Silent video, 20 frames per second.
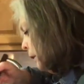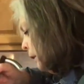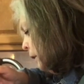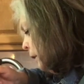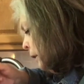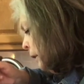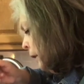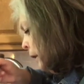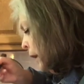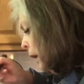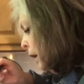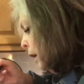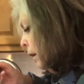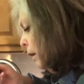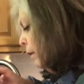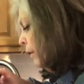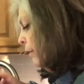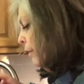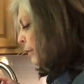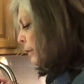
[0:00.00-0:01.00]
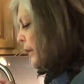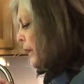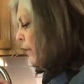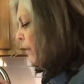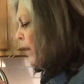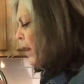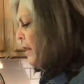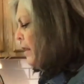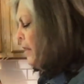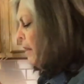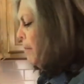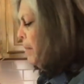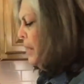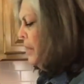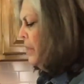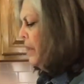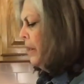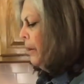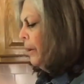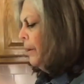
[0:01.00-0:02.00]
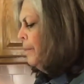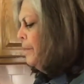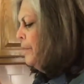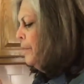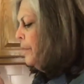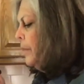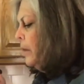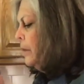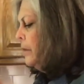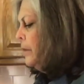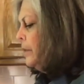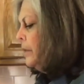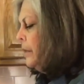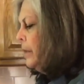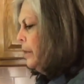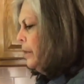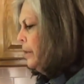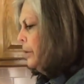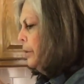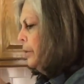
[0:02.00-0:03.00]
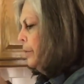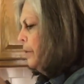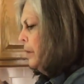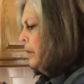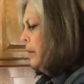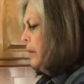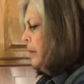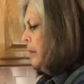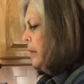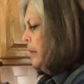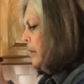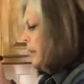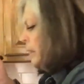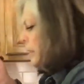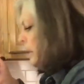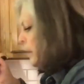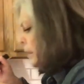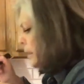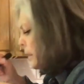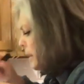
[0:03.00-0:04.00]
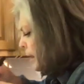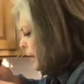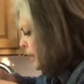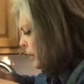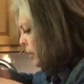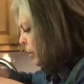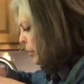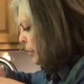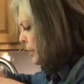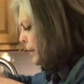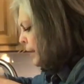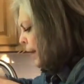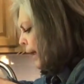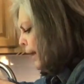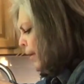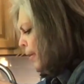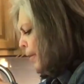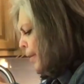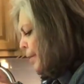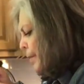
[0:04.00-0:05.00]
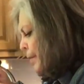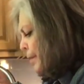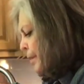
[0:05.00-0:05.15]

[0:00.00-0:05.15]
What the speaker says: love leaving them in there, so I'm going to take those out.